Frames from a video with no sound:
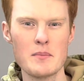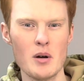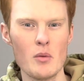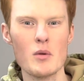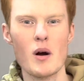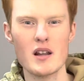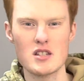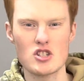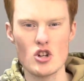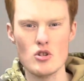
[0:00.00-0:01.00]
but we wanted to
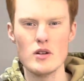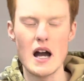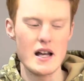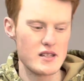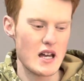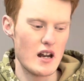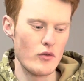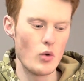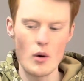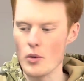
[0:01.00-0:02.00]
show you guys kind of
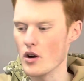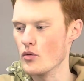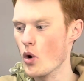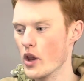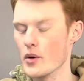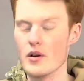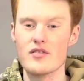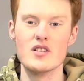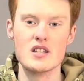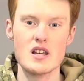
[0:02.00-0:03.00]
what we're rolling with
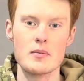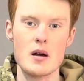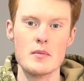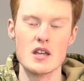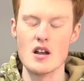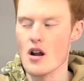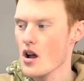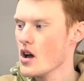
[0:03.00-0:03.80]
for this upcoming year.